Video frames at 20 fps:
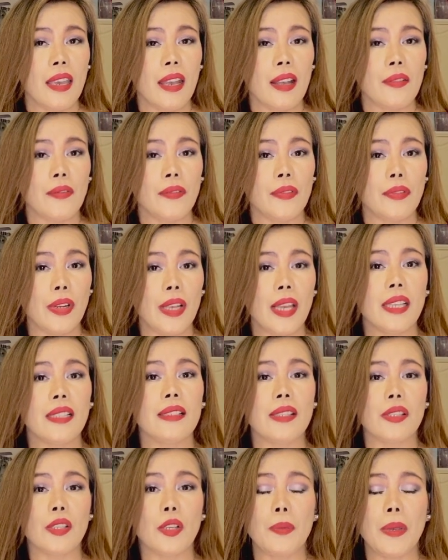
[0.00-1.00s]
have
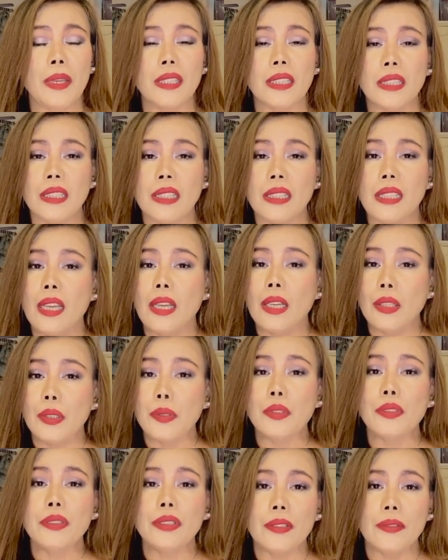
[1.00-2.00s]
read so many
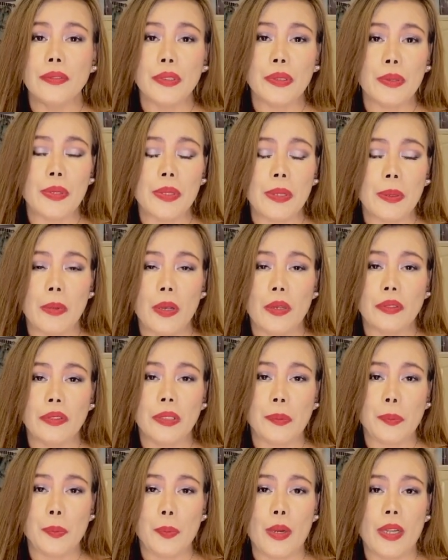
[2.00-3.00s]
good reviews about
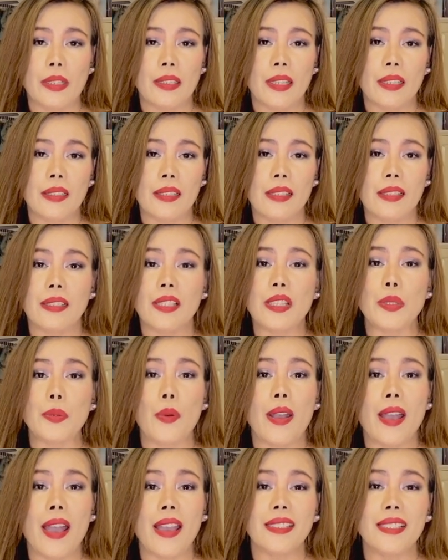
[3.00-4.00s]
their products. That's
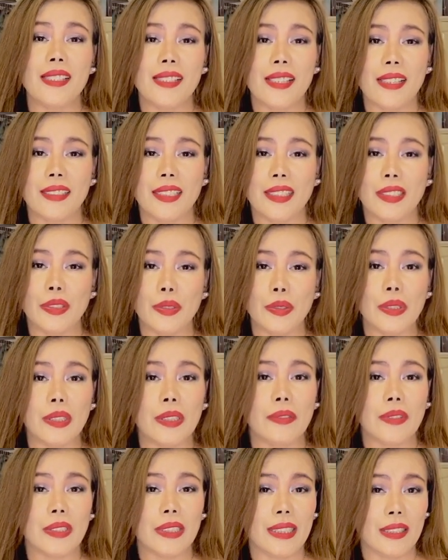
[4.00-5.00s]
why I decided to
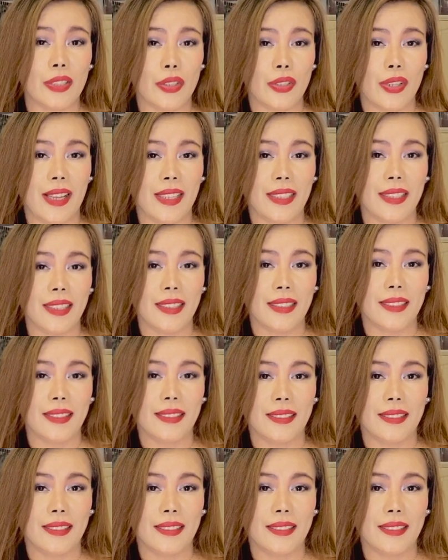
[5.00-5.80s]
give it a try.